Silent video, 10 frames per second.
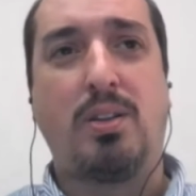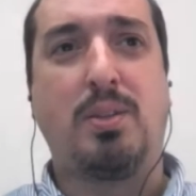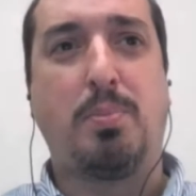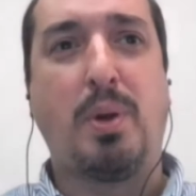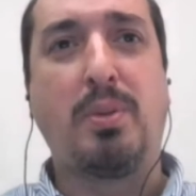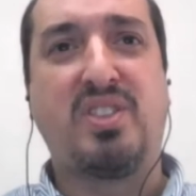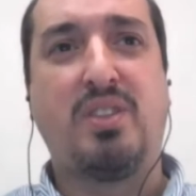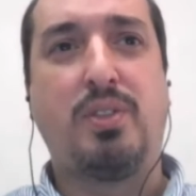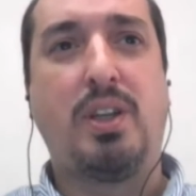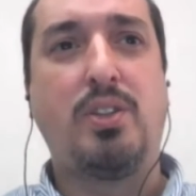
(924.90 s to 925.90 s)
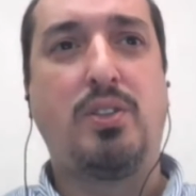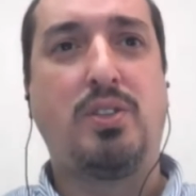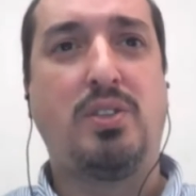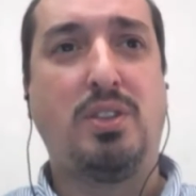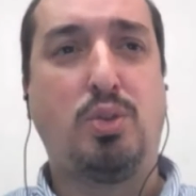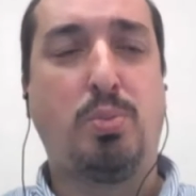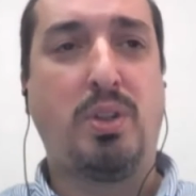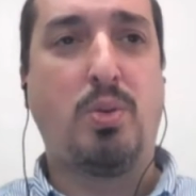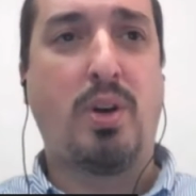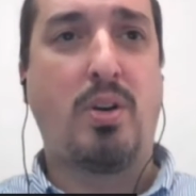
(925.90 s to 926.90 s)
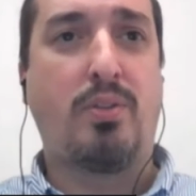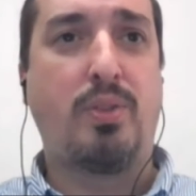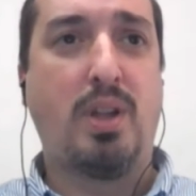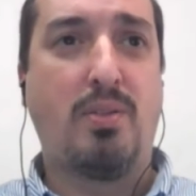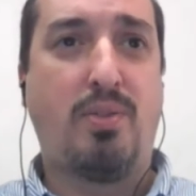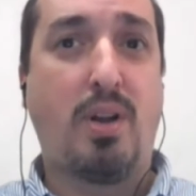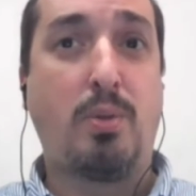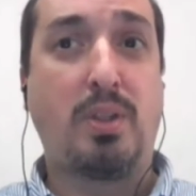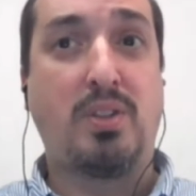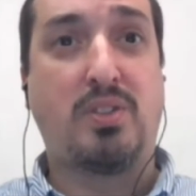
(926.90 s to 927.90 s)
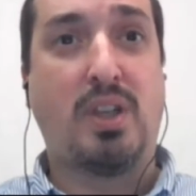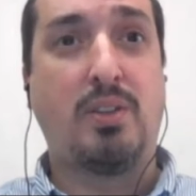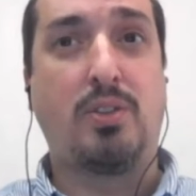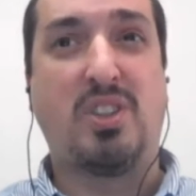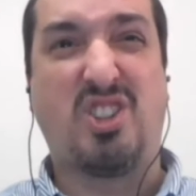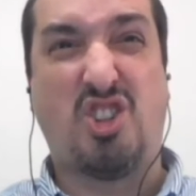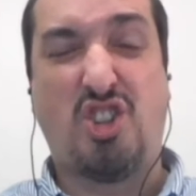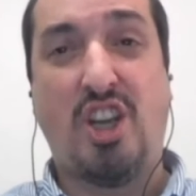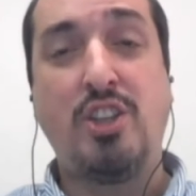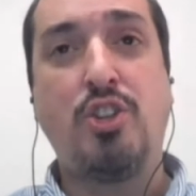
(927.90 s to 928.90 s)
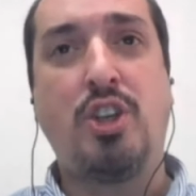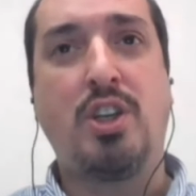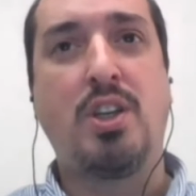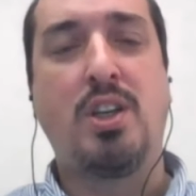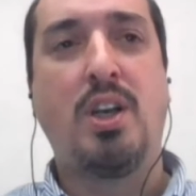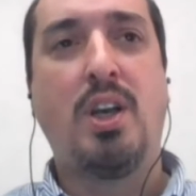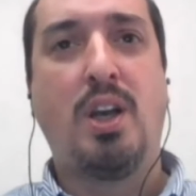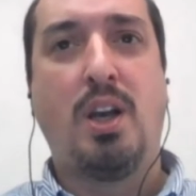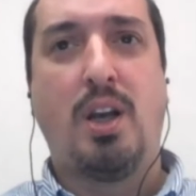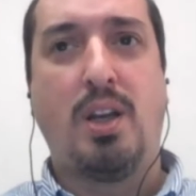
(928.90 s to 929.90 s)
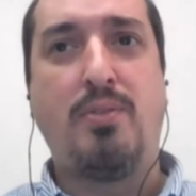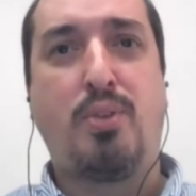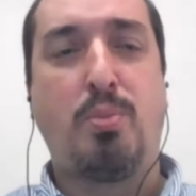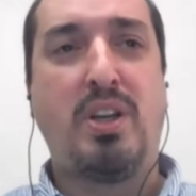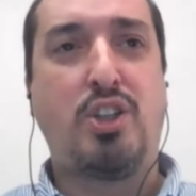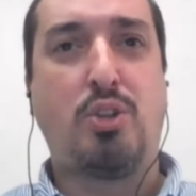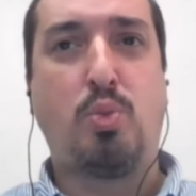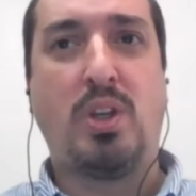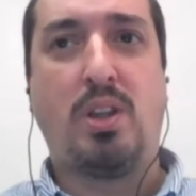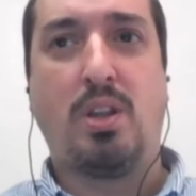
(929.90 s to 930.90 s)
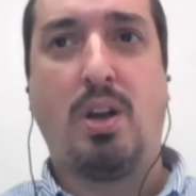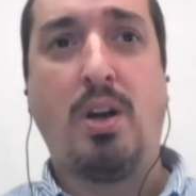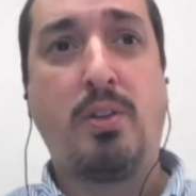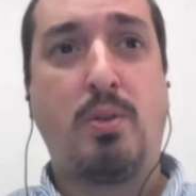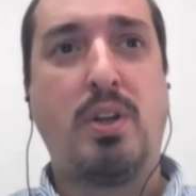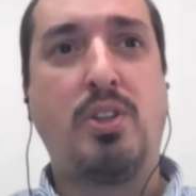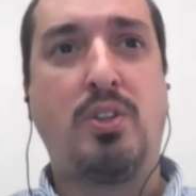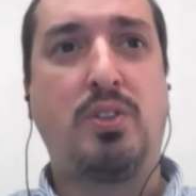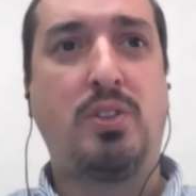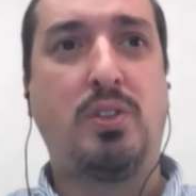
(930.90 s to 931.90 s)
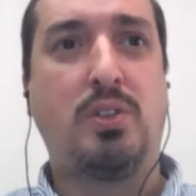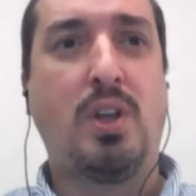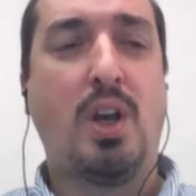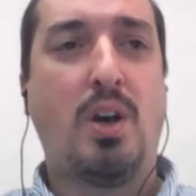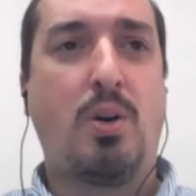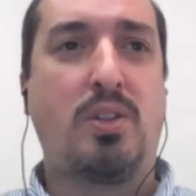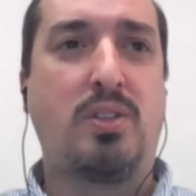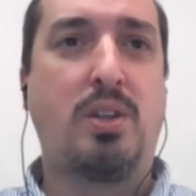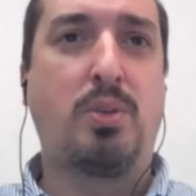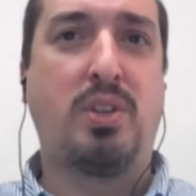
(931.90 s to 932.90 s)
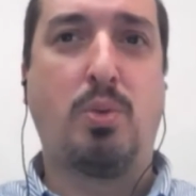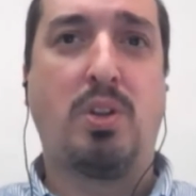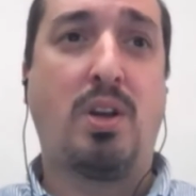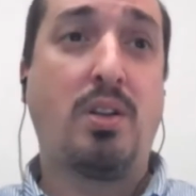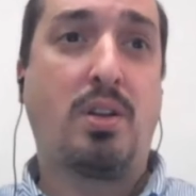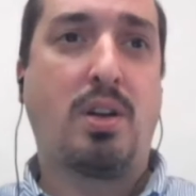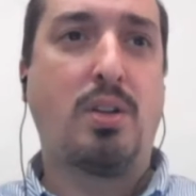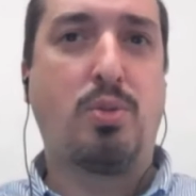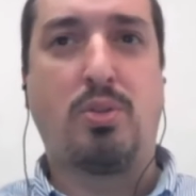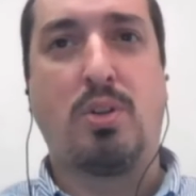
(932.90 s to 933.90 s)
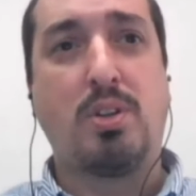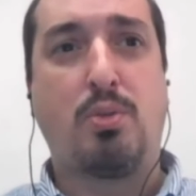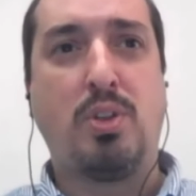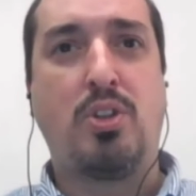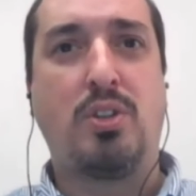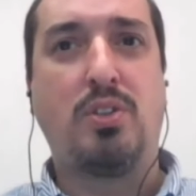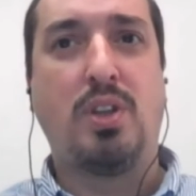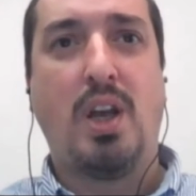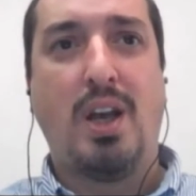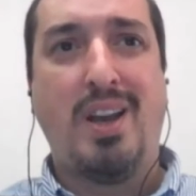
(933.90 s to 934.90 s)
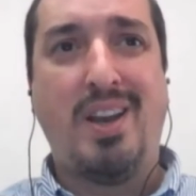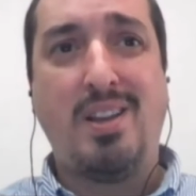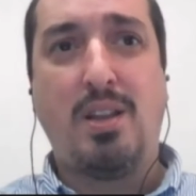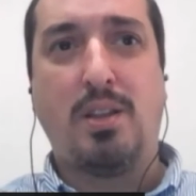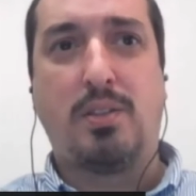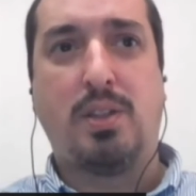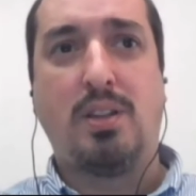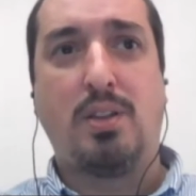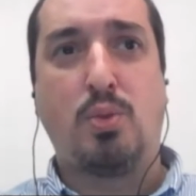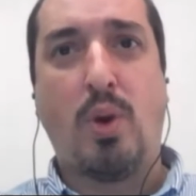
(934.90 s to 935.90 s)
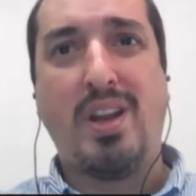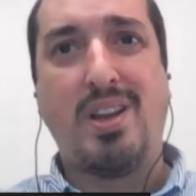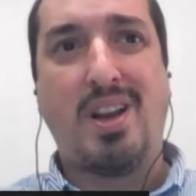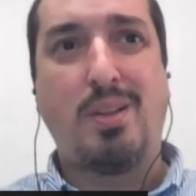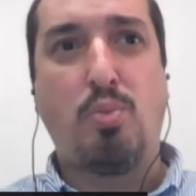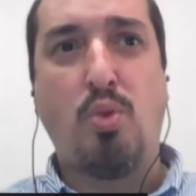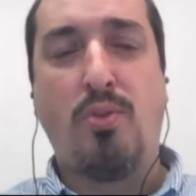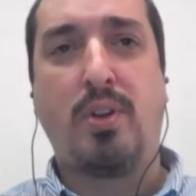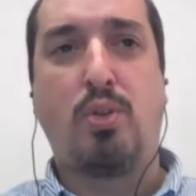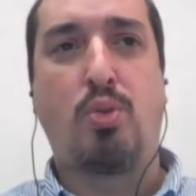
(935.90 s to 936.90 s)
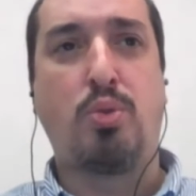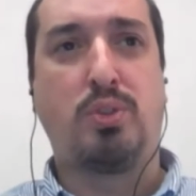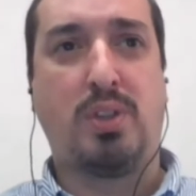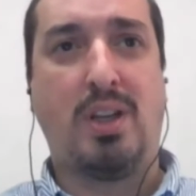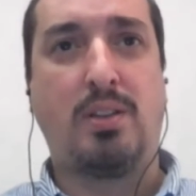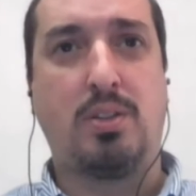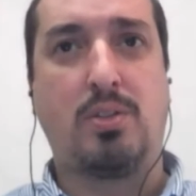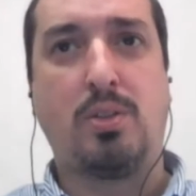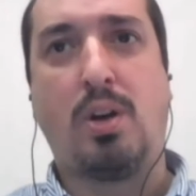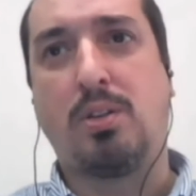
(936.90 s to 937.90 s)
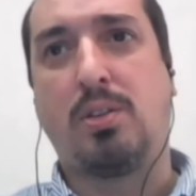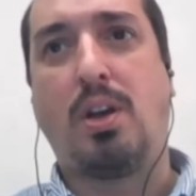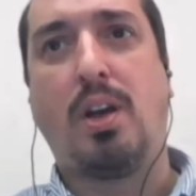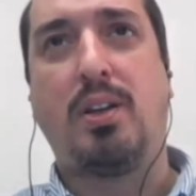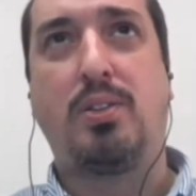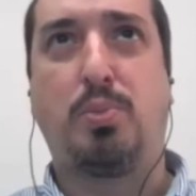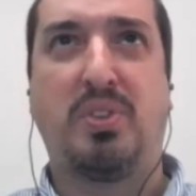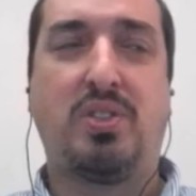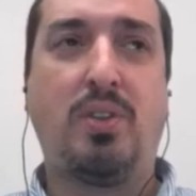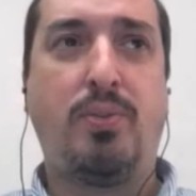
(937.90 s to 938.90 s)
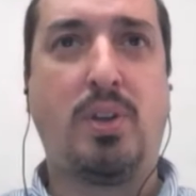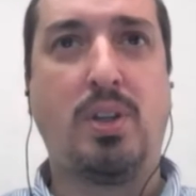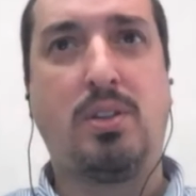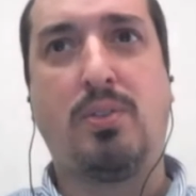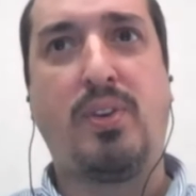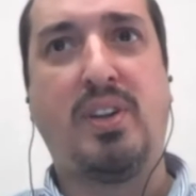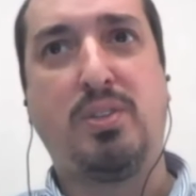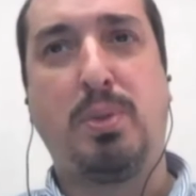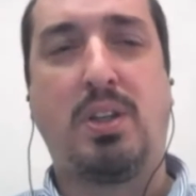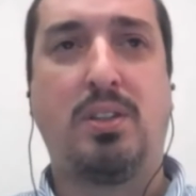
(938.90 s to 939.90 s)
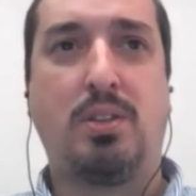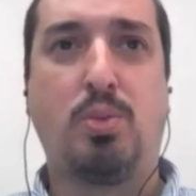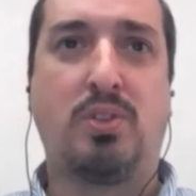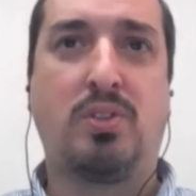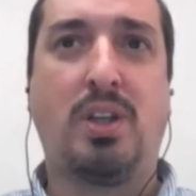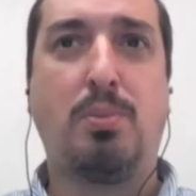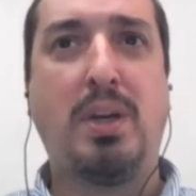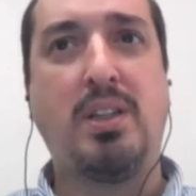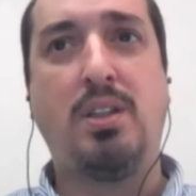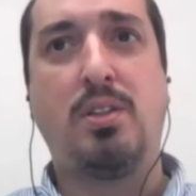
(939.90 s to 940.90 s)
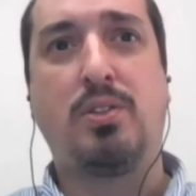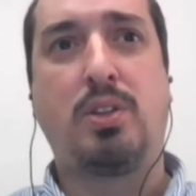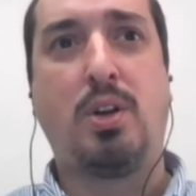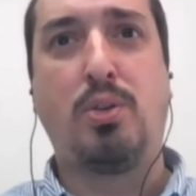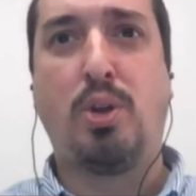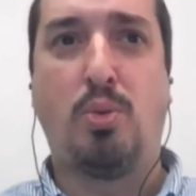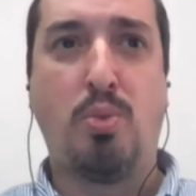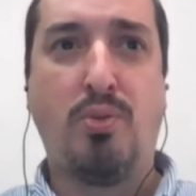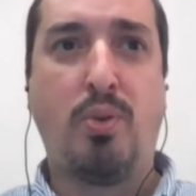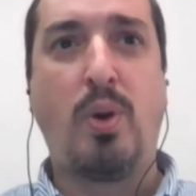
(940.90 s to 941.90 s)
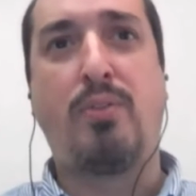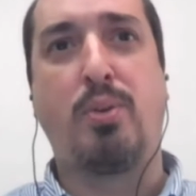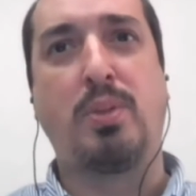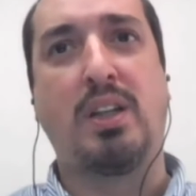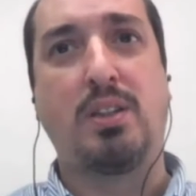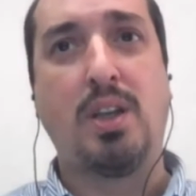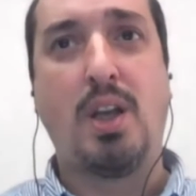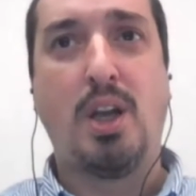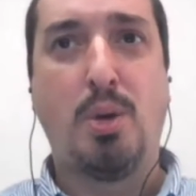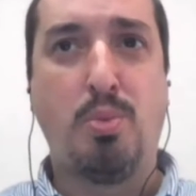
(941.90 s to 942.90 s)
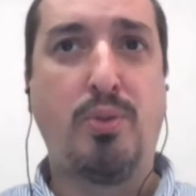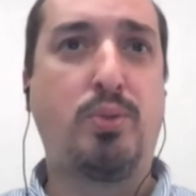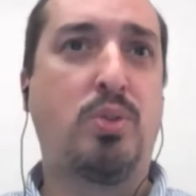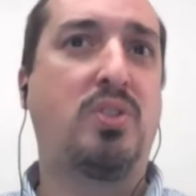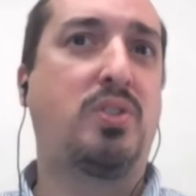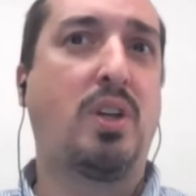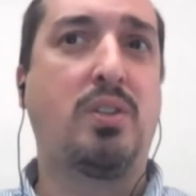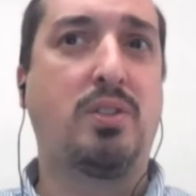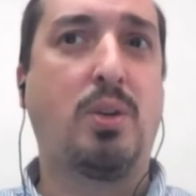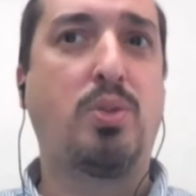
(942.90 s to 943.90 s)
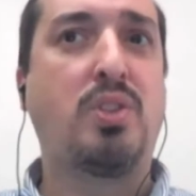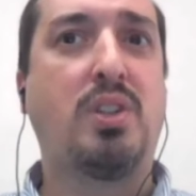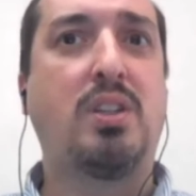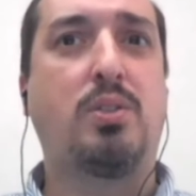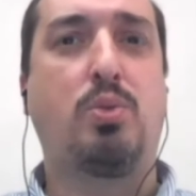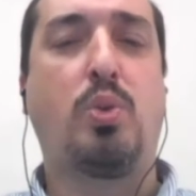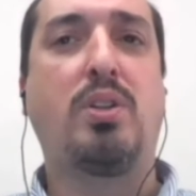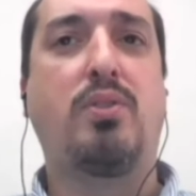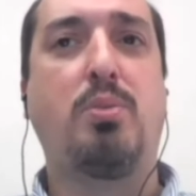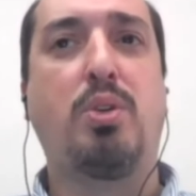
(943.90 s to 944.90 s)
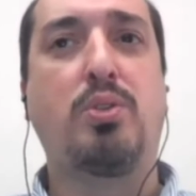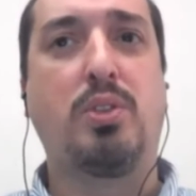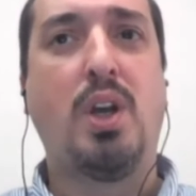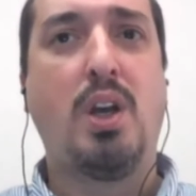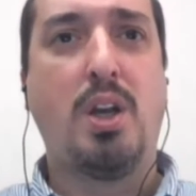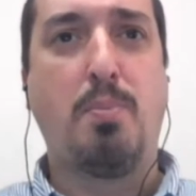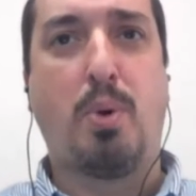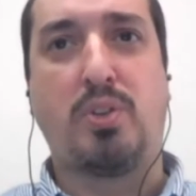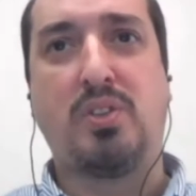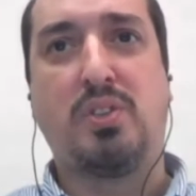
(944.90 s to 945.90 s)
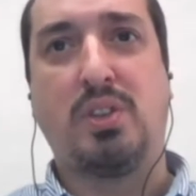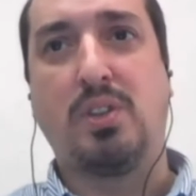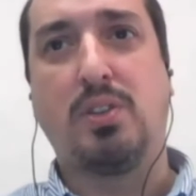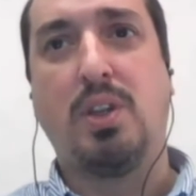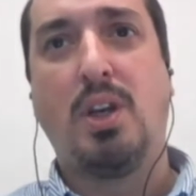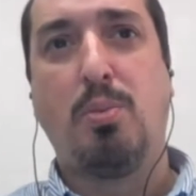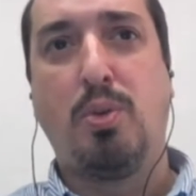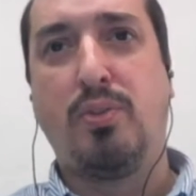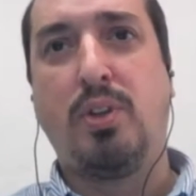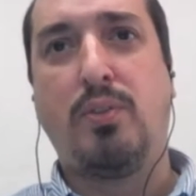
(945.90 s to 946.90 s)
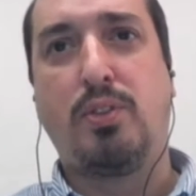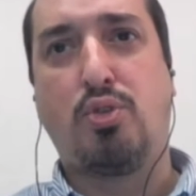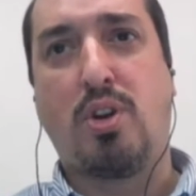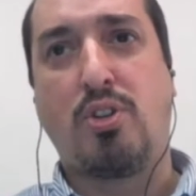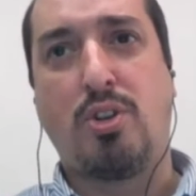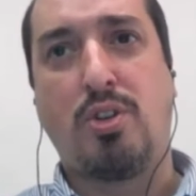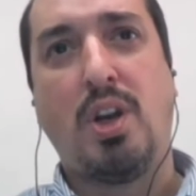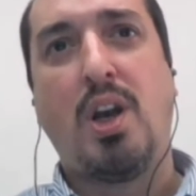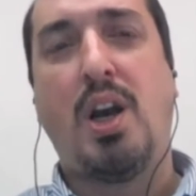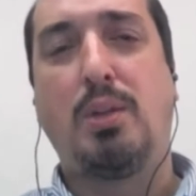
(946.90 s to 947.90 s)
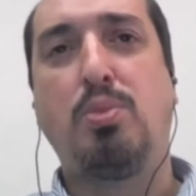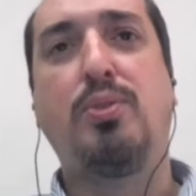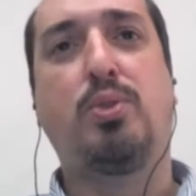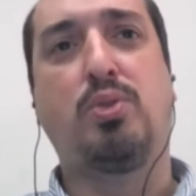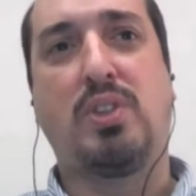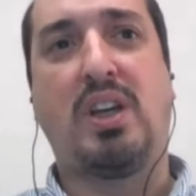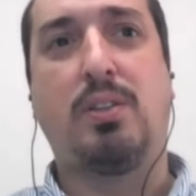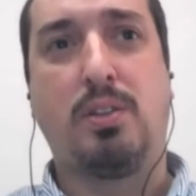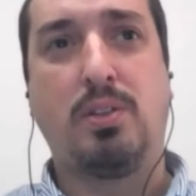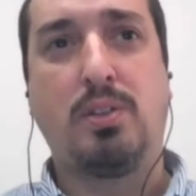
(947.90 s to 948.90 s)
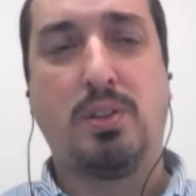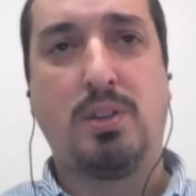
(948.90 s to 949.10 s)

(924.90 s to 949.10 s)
the public safety agencies need to be aware of following the standards, exchanging information with other agencies, or as Leah was saying, with other countries or other regions in a standard way, and moving through standards, not a specific interface because it was done many years ago. No, move away from that. Move to the standards. I would say that's one of the most important things. Move the infrastructure and move to standards.